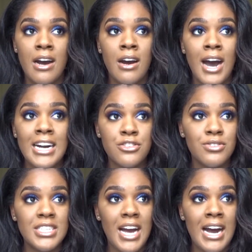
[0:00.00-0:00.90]

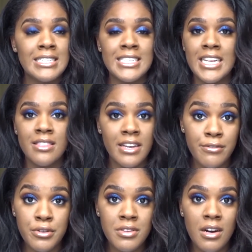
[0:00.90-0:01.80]
Actually I can
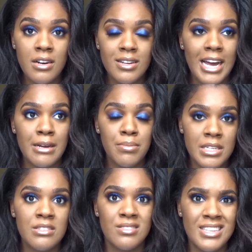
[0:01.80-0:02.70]
never talk, like,
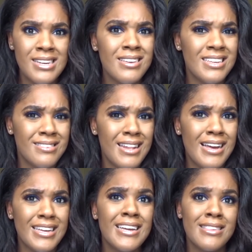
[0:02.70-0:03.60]
but today is
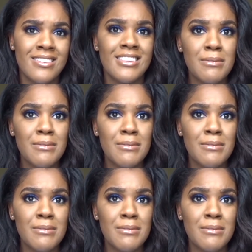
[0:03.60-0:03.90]
like an